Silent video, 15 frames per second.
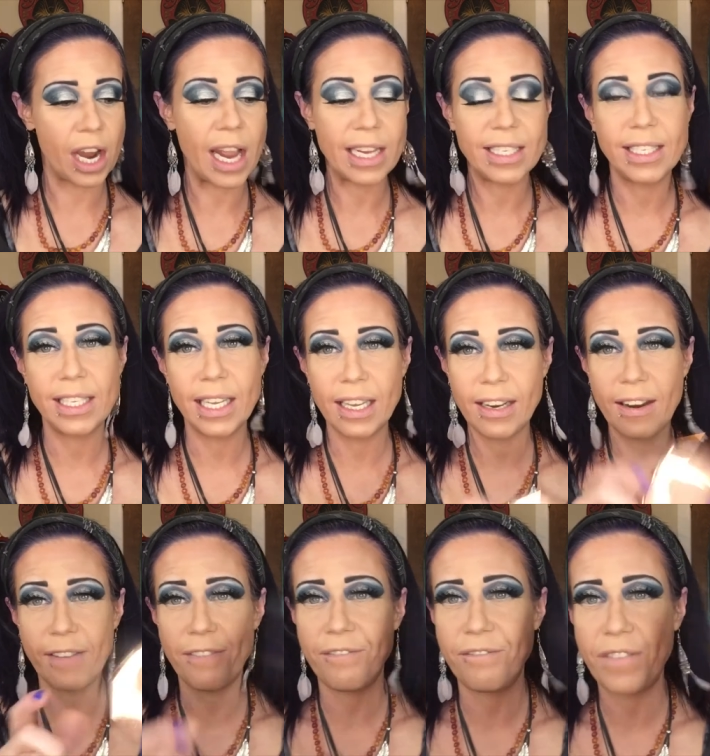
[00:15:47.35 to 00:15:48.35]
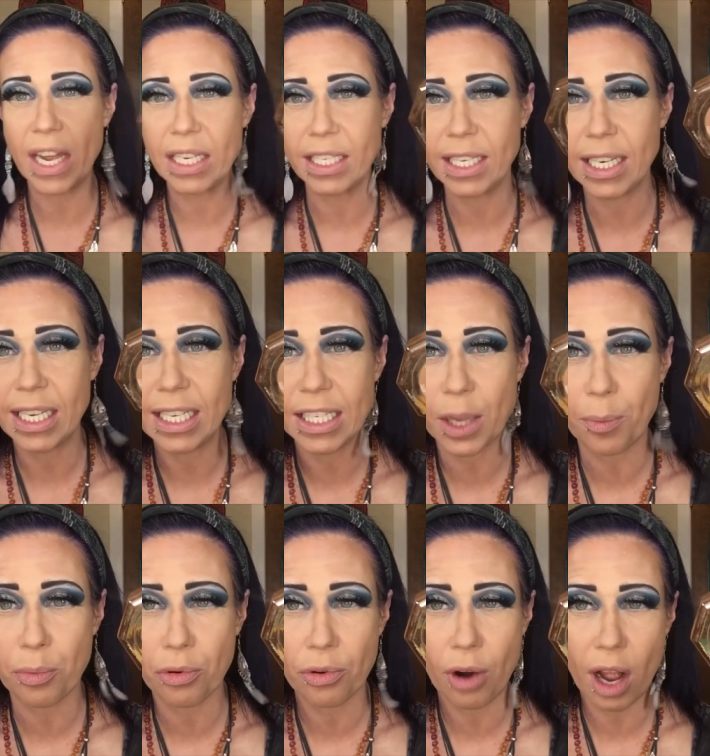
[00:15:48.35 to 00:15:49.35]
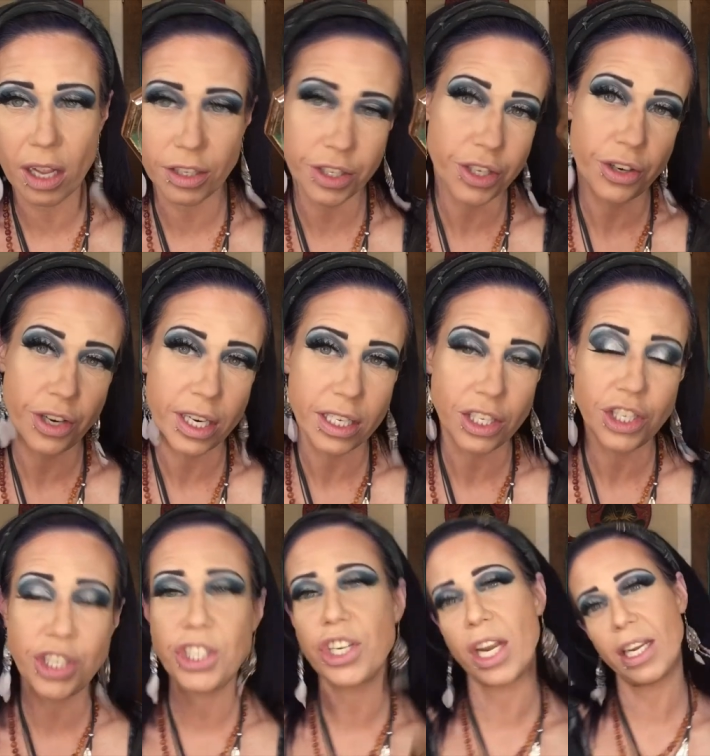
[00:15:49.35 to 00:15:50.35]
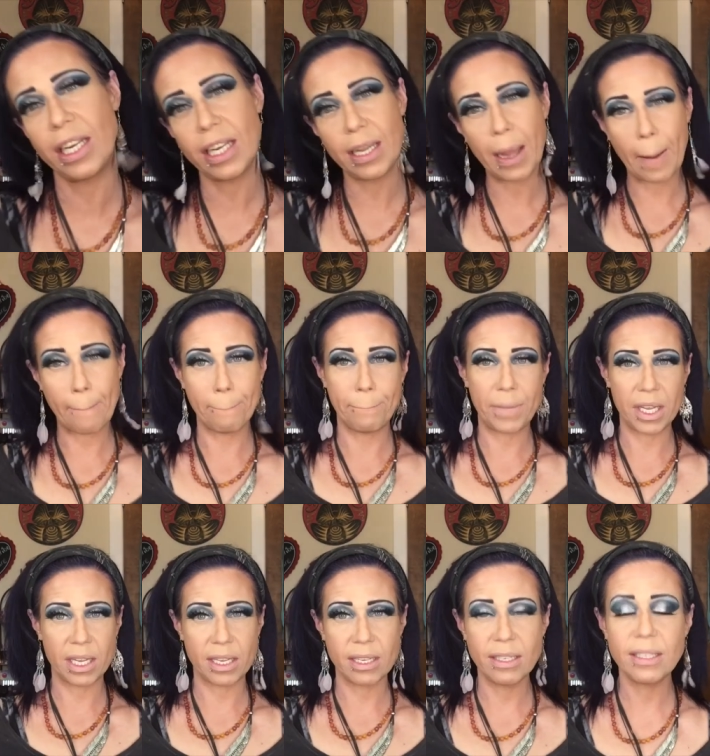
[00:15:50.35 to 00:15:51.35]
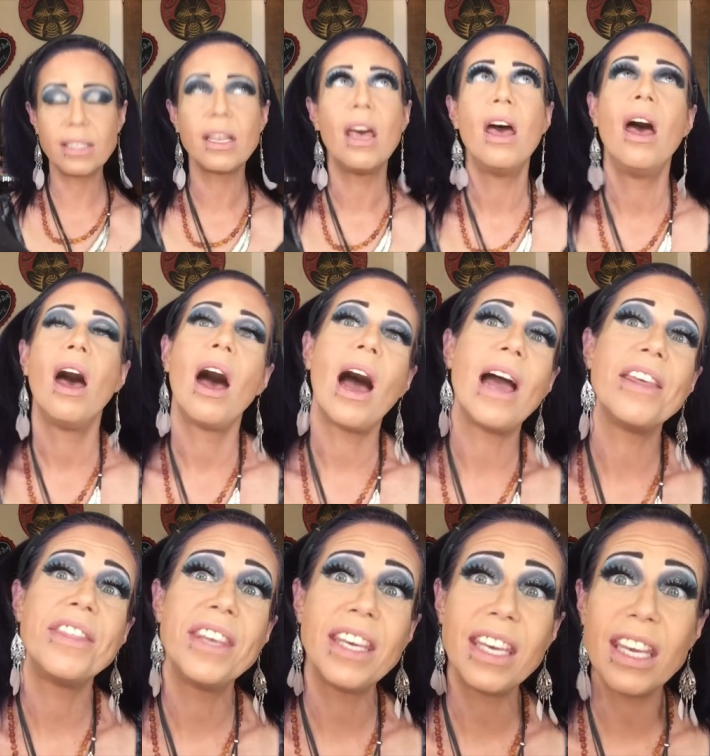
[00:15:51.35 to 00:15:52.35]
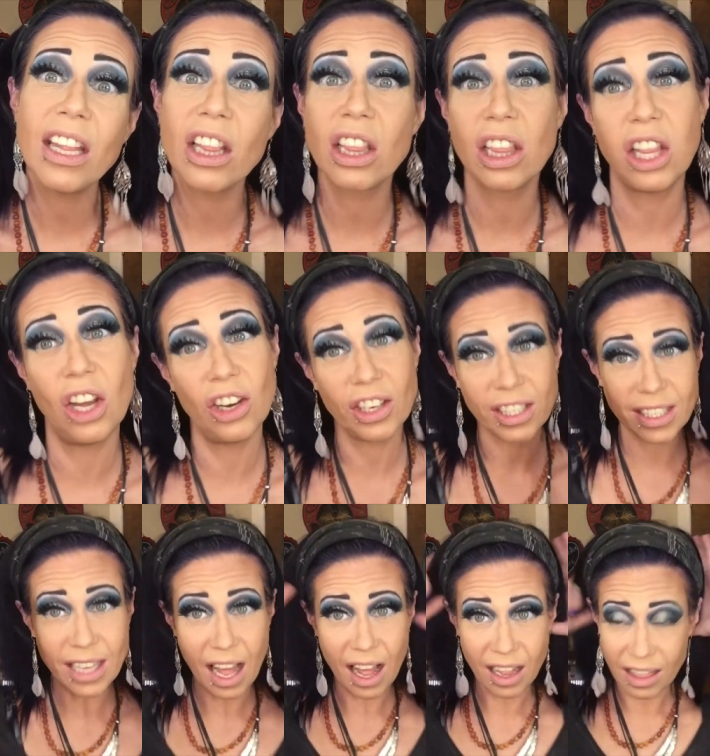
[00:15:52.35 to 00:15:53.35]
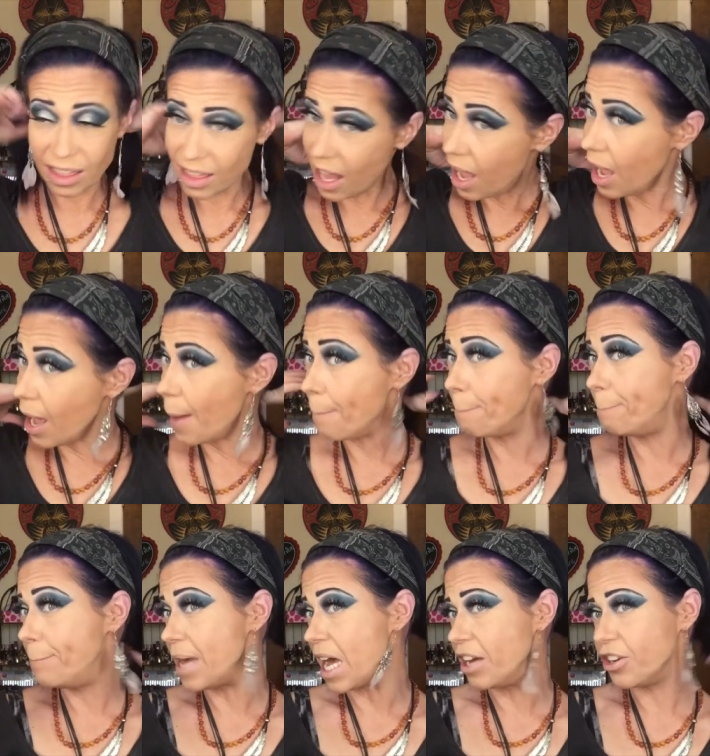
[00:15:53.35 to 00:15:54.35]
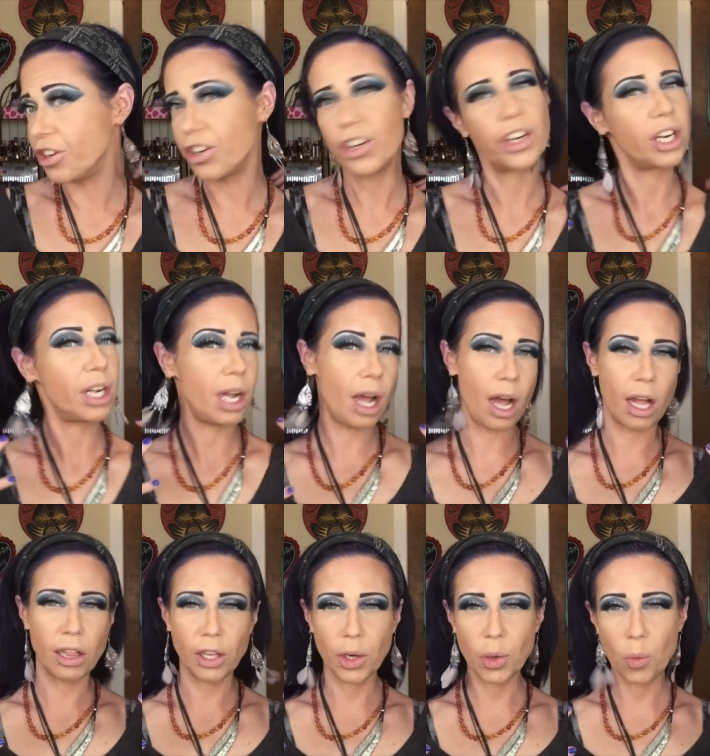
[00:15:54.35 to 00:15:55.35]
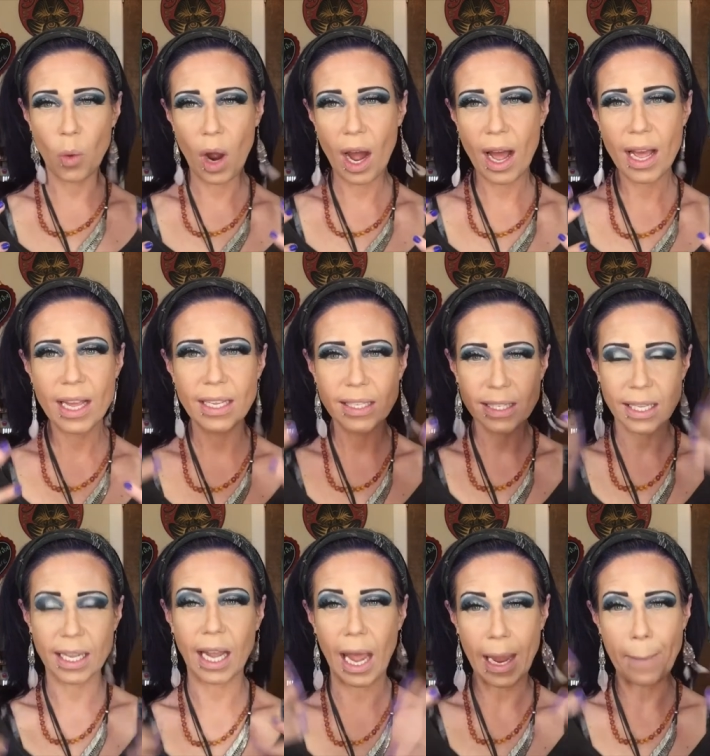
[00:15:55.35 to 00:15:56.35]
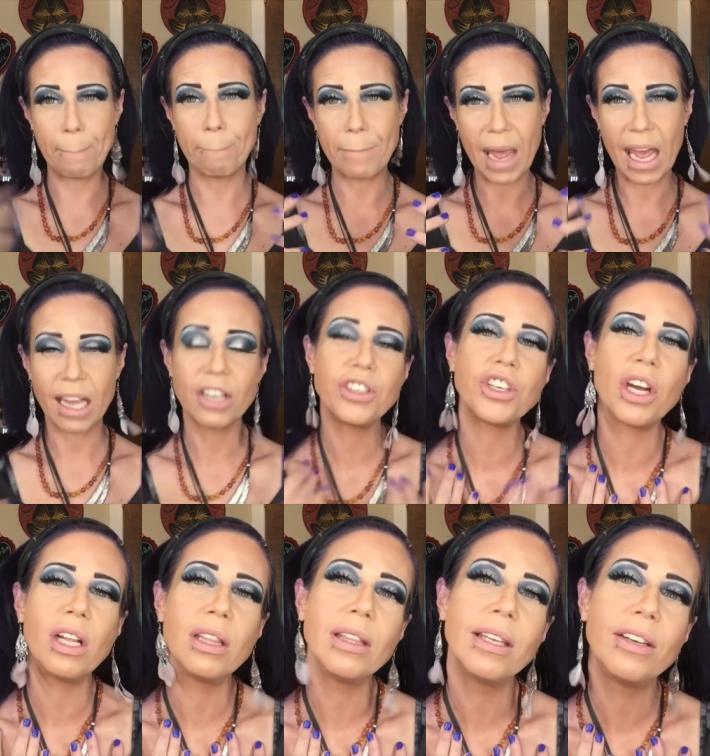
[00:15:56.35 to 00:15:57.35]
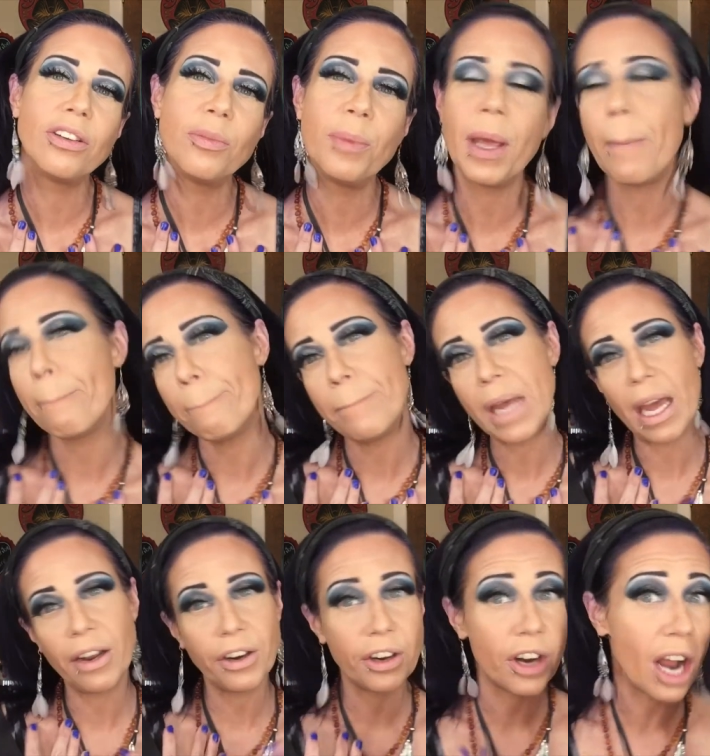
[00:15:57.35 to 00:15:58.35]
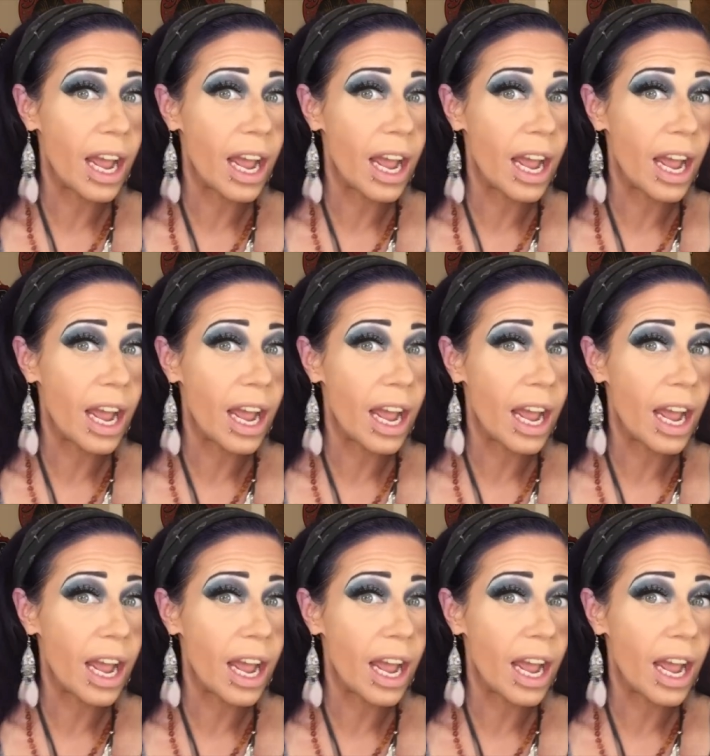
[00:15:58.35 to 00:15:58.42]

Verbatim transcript: I did Fenty's bronzer in Shady Biz. I think it looks a lot better color-wise. Like I match a little bit better.